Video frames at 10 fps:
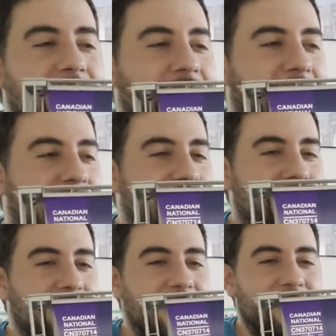and
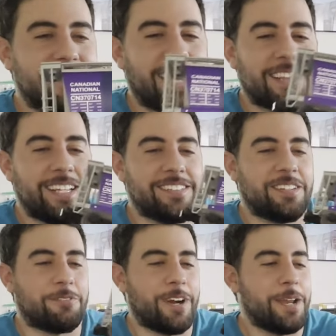uh, it's got it's
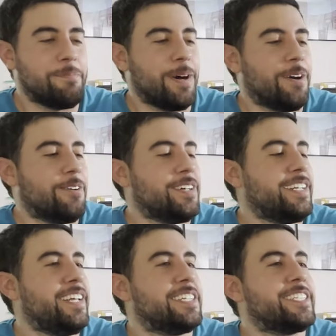the rainbow
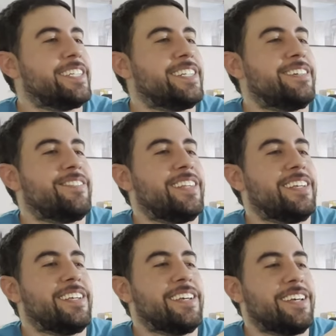edition of
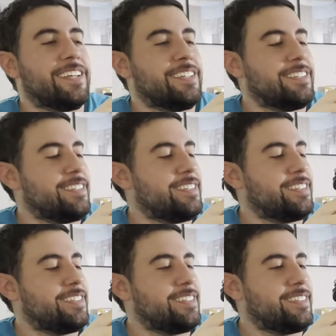the uh,
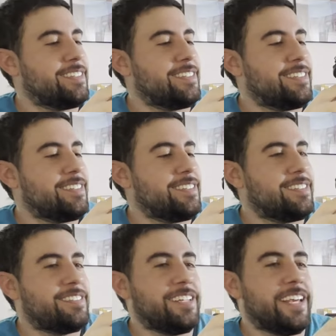
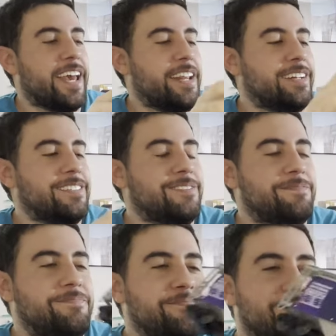CN
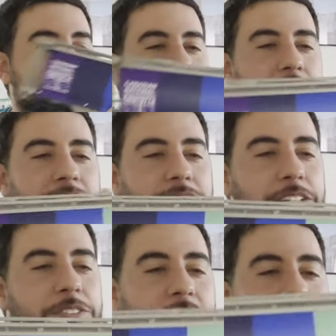cylindrical